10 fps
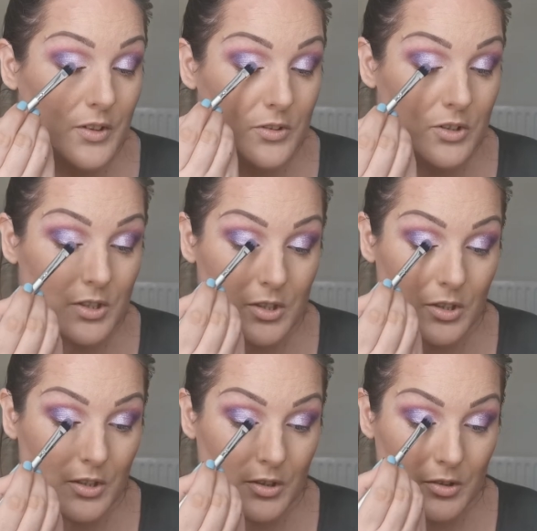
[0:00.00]
and just
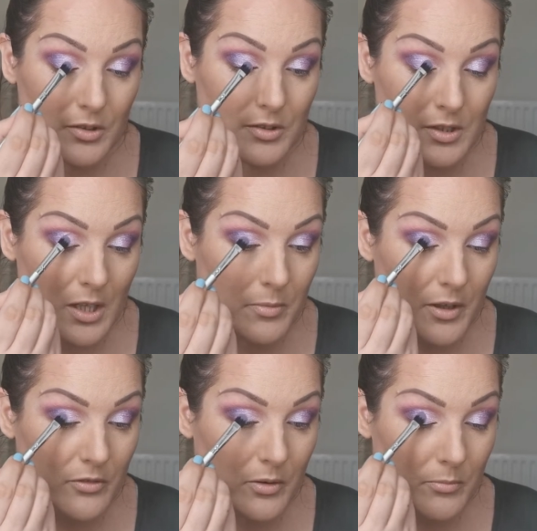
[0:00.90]
to tap
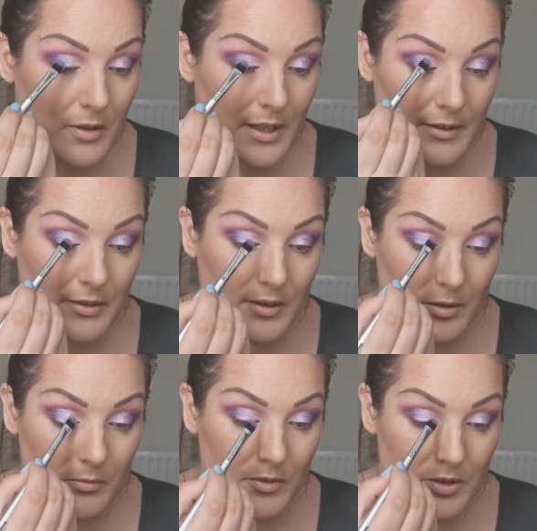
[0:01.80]
over and blend
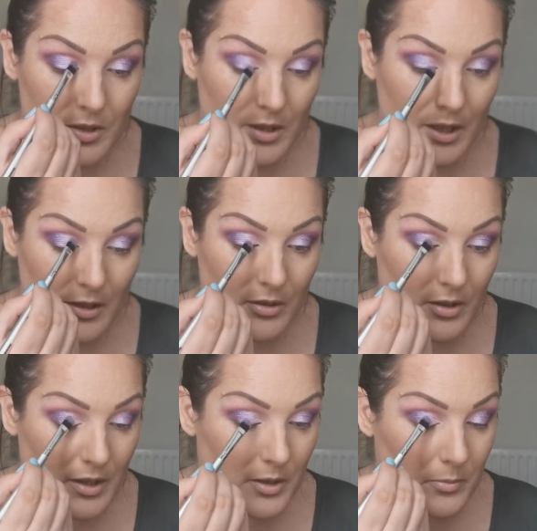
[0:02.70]
them together
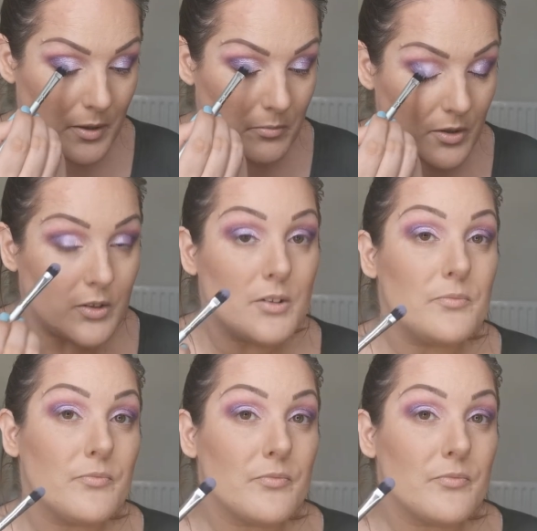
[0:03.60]
a little bit more.